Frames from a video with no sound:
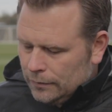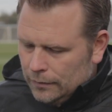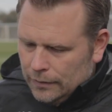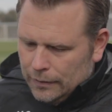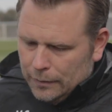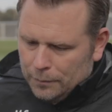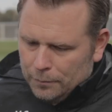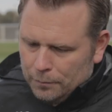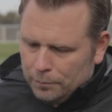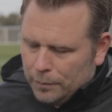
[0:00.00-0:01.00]
Uh,
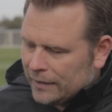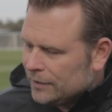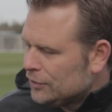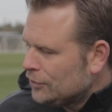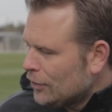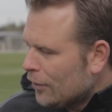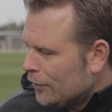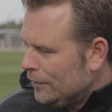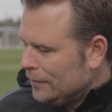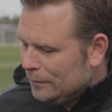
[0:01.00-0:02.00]
practice
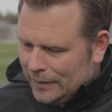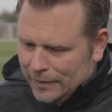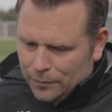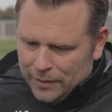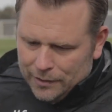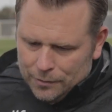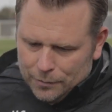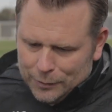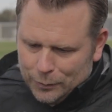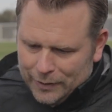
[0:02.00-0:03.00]
soccer uh, with,
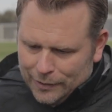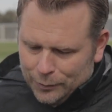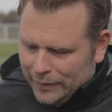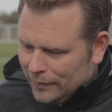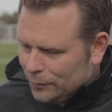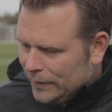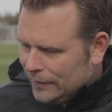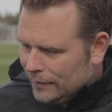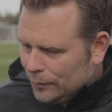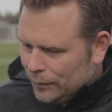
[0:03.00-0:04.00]
with real, real, real,
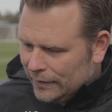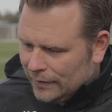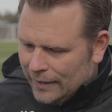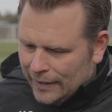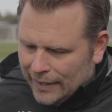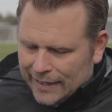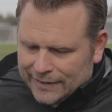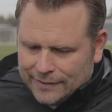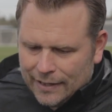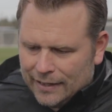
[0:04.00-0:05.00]
real
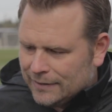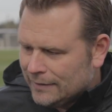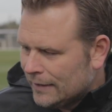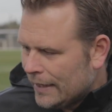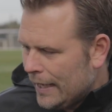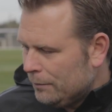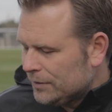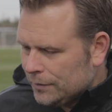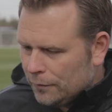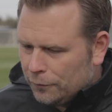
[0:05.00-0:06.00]
exercises and
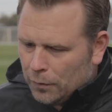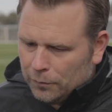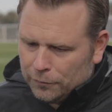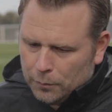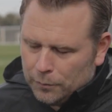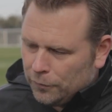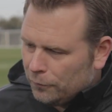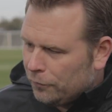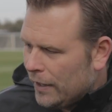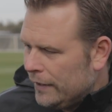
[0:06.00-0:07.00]
games from, from,
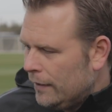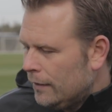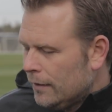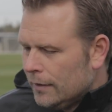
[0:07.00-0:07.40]
from Friday.